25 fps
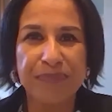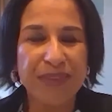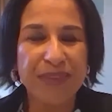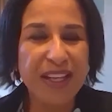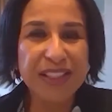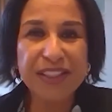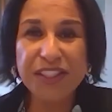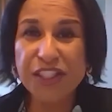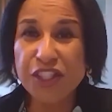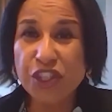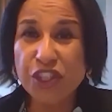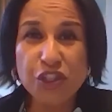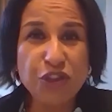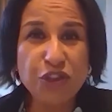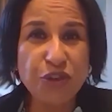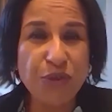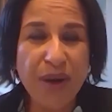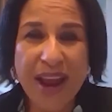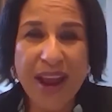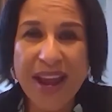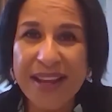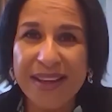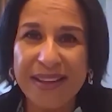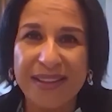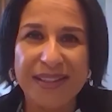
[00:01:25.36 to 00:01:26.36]
It's
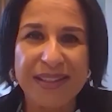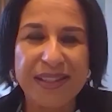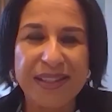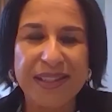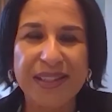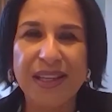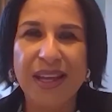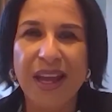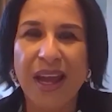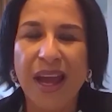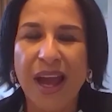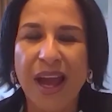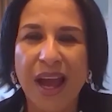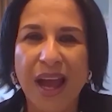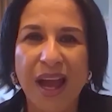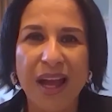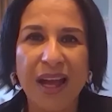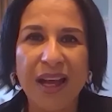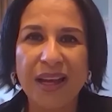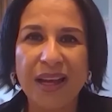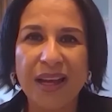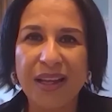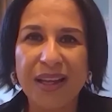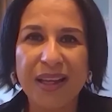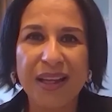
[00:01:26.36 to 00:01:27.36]
stress.
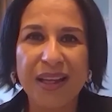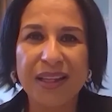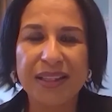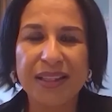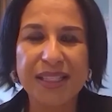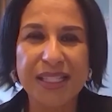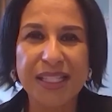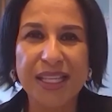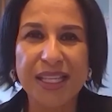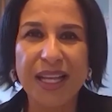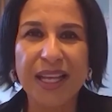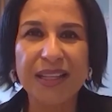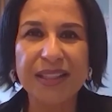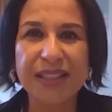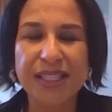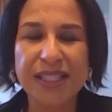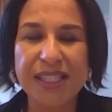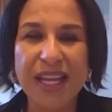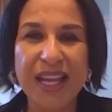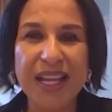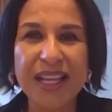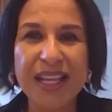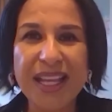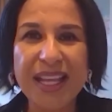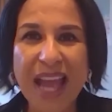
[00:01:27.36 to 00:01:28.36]
It's
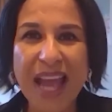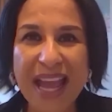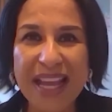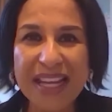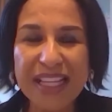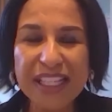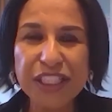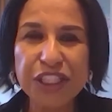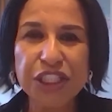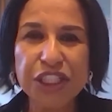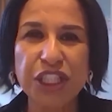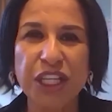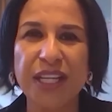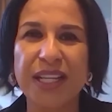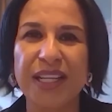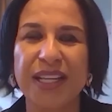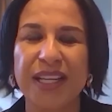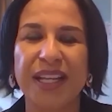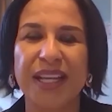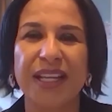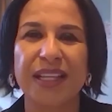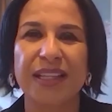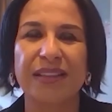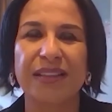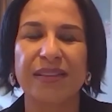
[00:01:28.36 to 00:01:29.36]
engaging
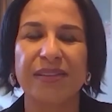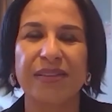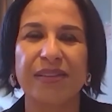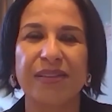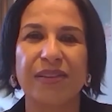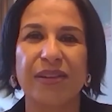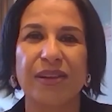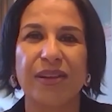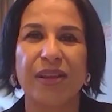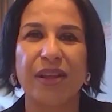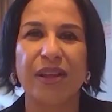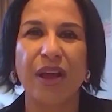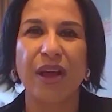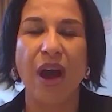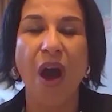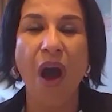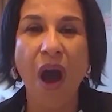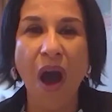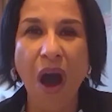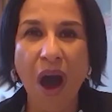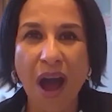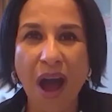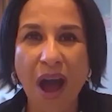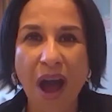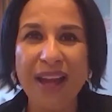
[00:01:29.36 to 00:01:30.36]
in
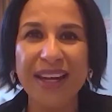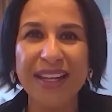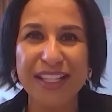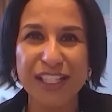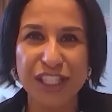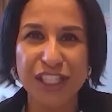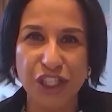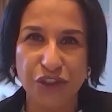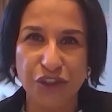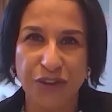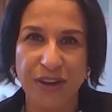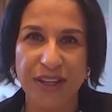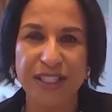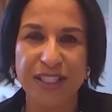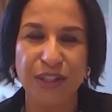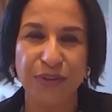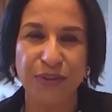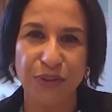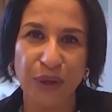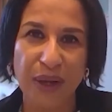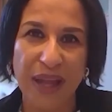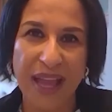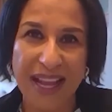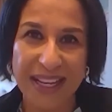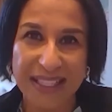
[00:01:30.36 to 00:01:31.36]
highly
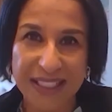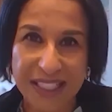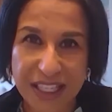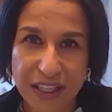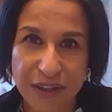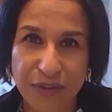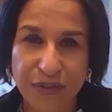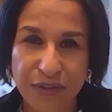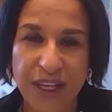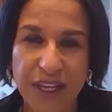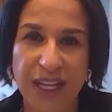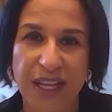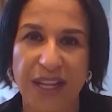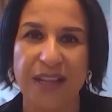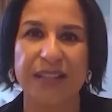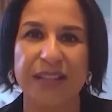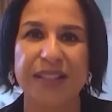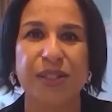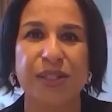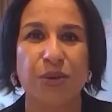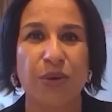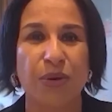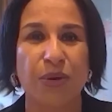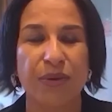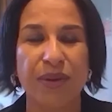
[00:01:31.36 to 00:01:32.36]
stressful
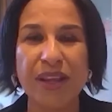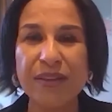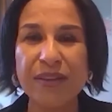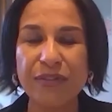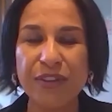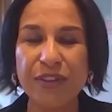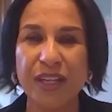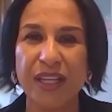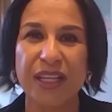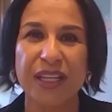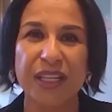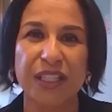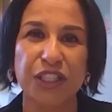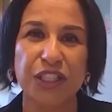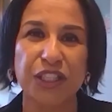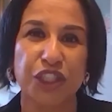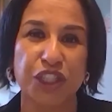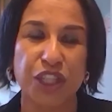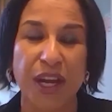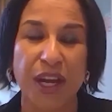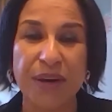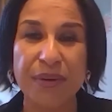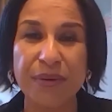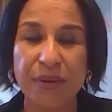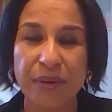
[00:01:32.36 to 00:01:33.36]
activities or even in a
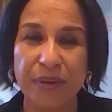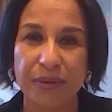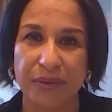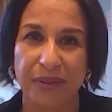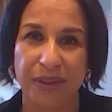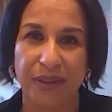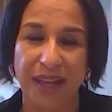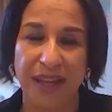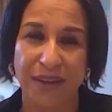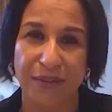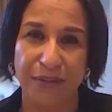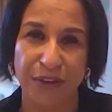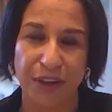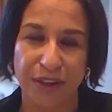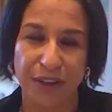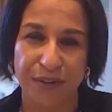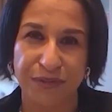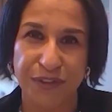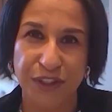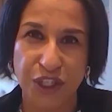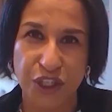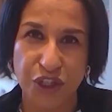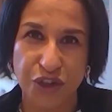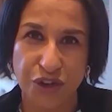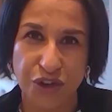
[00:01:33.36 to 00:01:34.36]
general level of
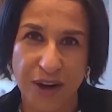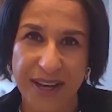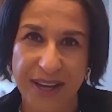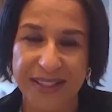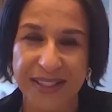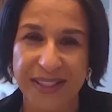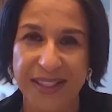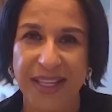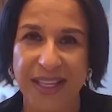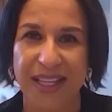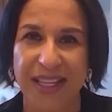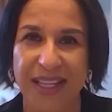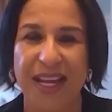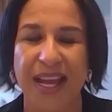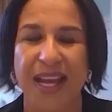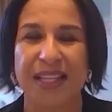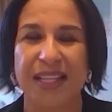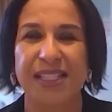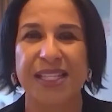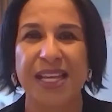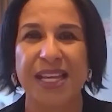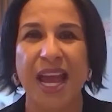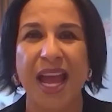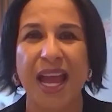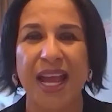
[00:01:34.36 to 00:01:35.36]
stress in
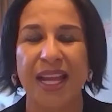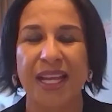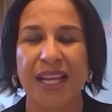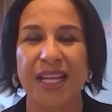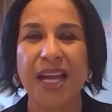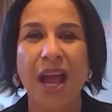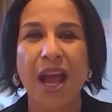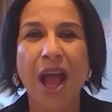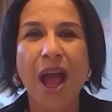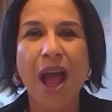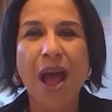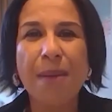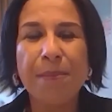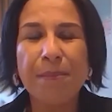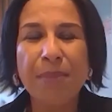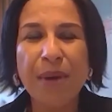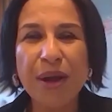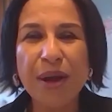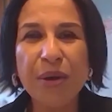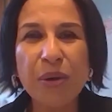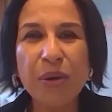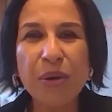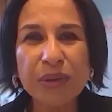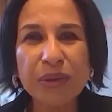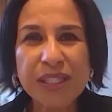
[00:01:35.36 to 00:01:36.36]
our day,
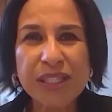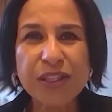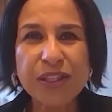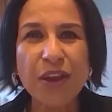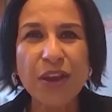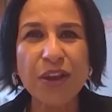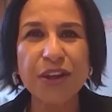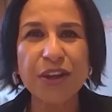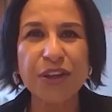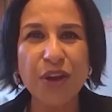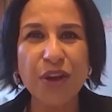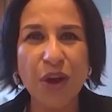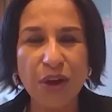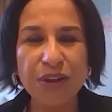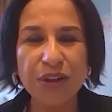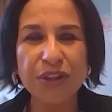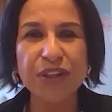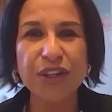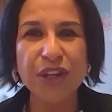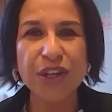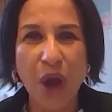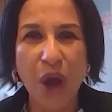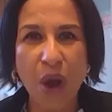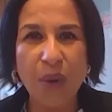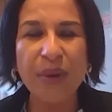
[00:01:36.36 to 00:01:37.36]
but also
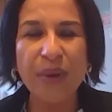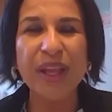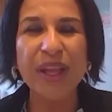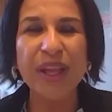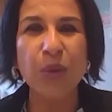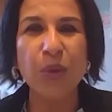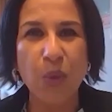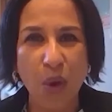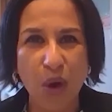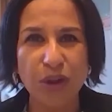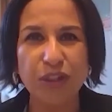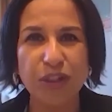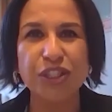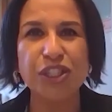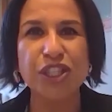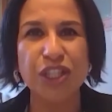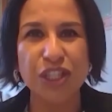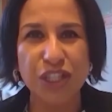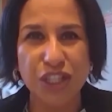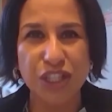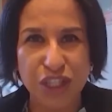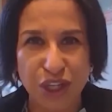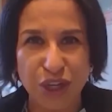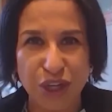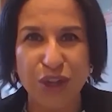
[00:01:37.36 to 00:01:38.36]
not knowing what
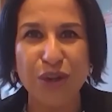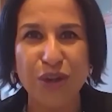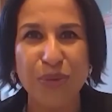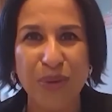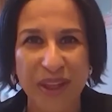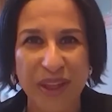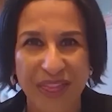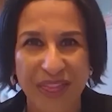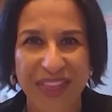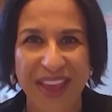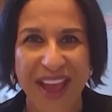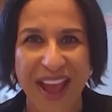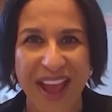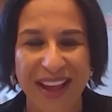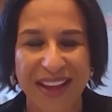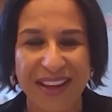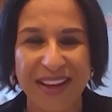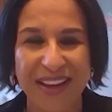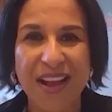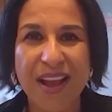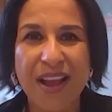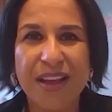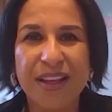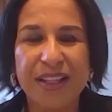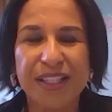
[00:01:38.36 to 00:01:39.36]
to do with that.
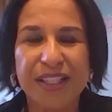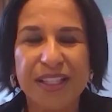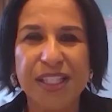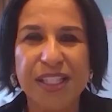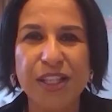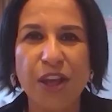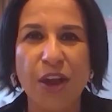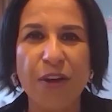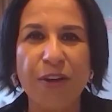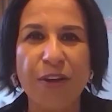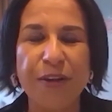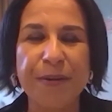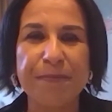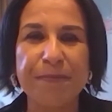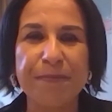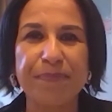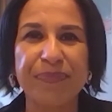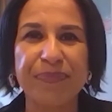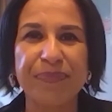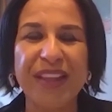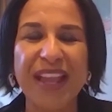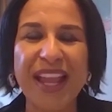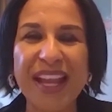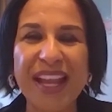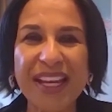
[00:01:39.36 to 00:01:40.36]
So
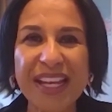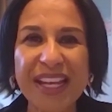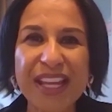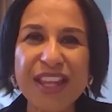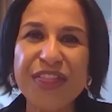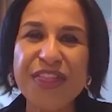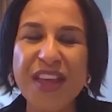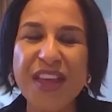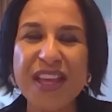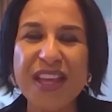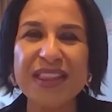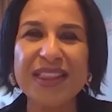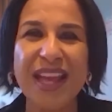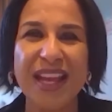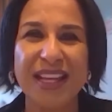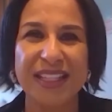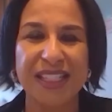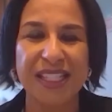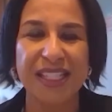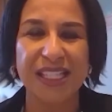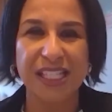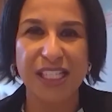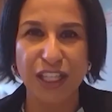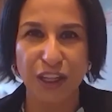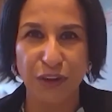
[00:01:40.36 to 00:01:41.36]
anything
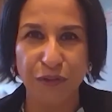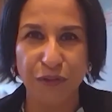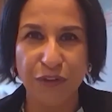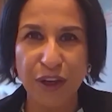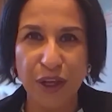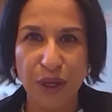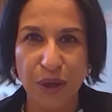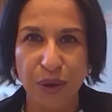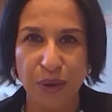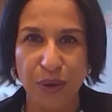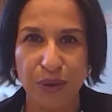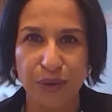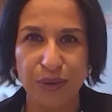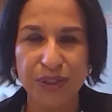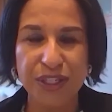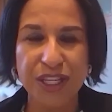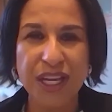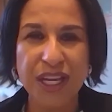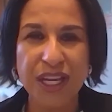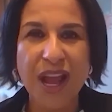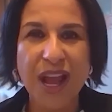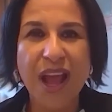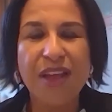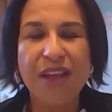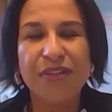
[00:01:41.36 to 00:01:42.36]
that's difficult
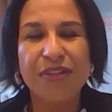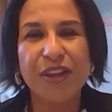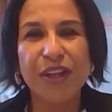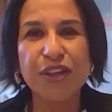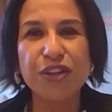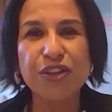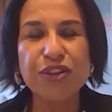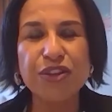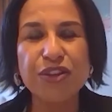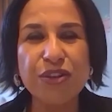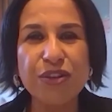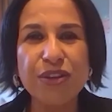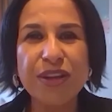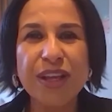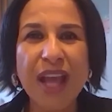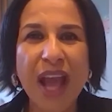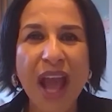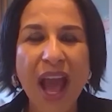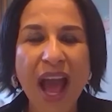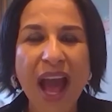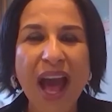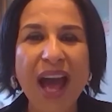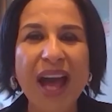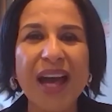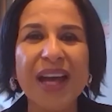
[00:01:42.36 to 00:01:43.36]
that you
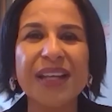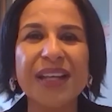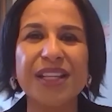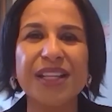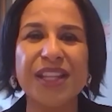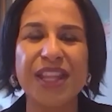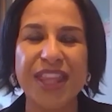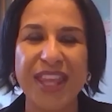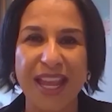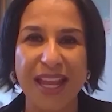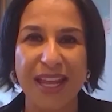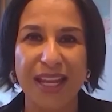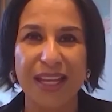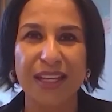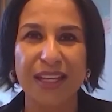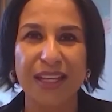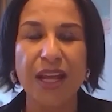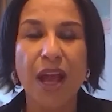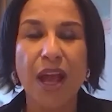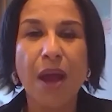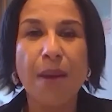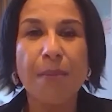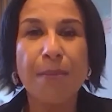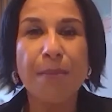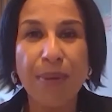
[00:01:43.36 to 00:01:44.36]
can't
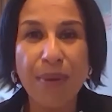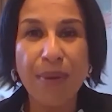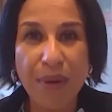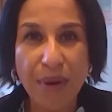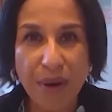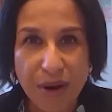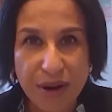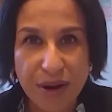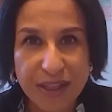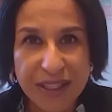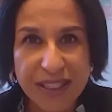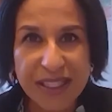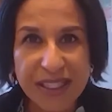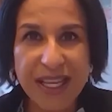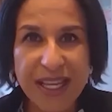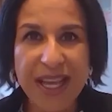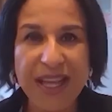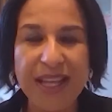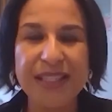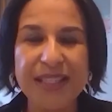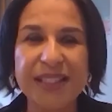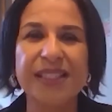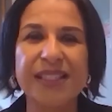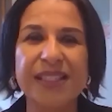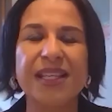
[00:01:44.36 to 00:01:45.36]
then
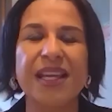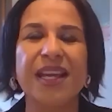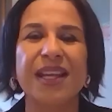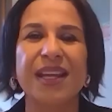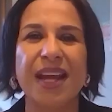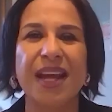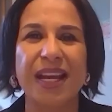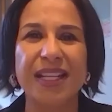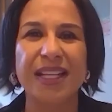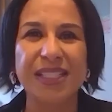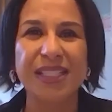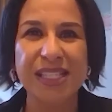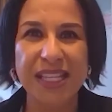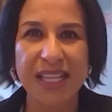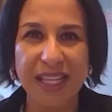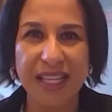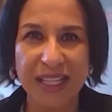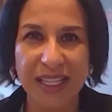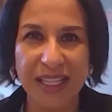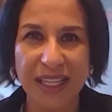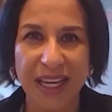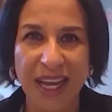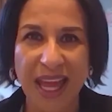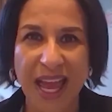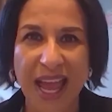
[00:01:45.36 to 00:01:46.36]
process and
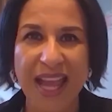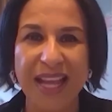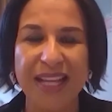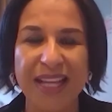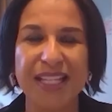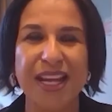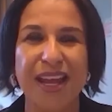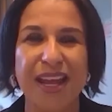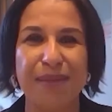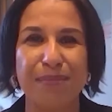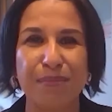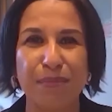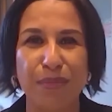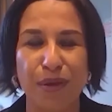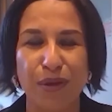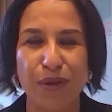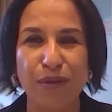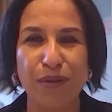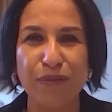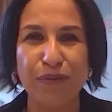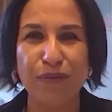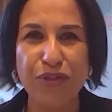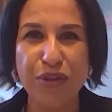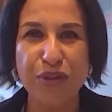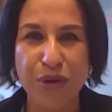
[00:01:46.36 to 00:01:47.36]
articulate and
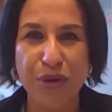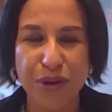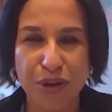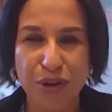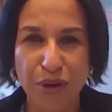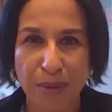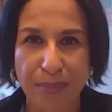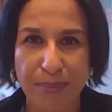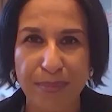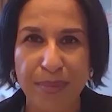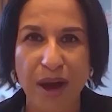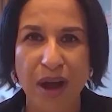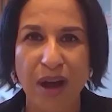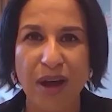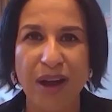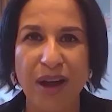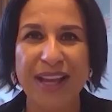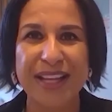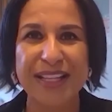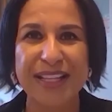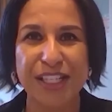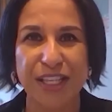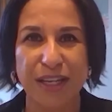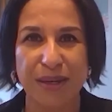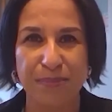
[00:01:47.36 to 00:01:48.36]
move through your
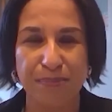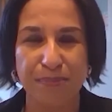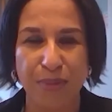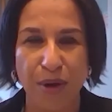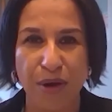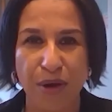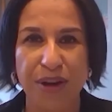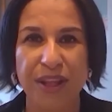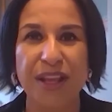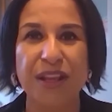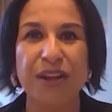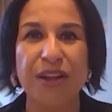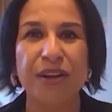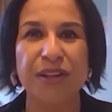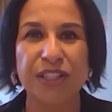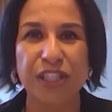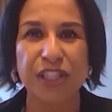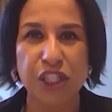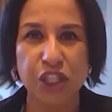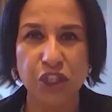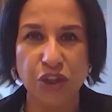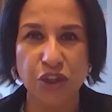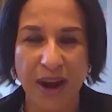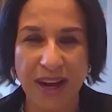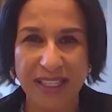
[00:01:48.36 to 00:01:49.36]
mind and body
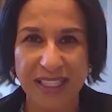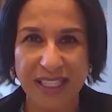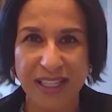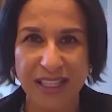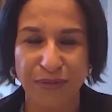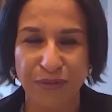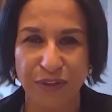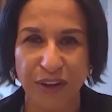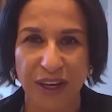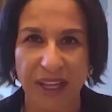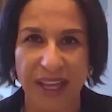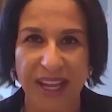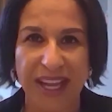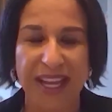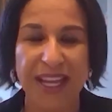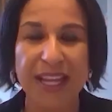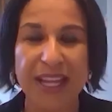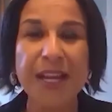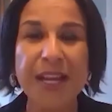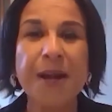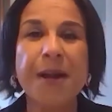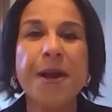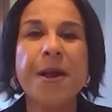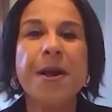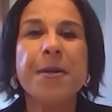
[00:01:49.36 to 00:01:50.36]

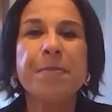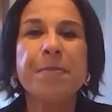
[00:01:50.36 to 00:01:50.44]
constructively